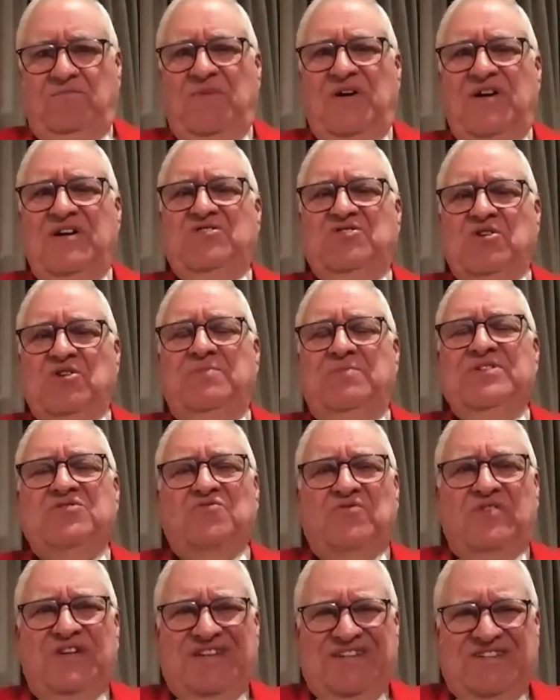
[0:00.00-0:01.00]
My job
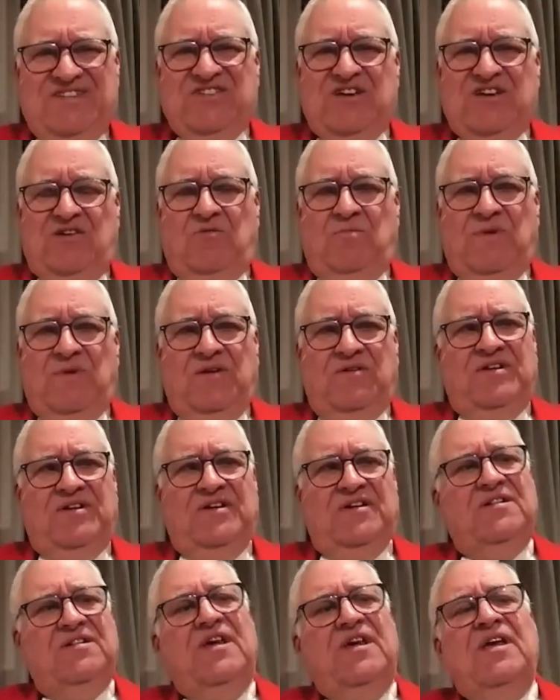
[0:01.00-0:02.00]
is really
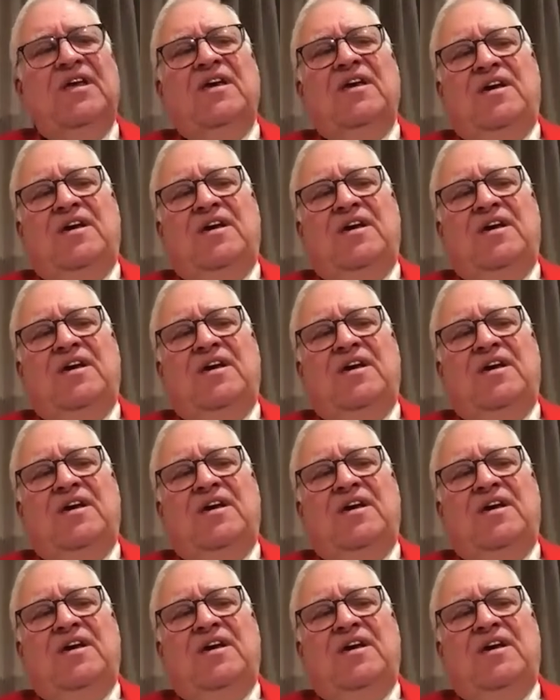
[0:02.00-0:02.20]
ceremonial,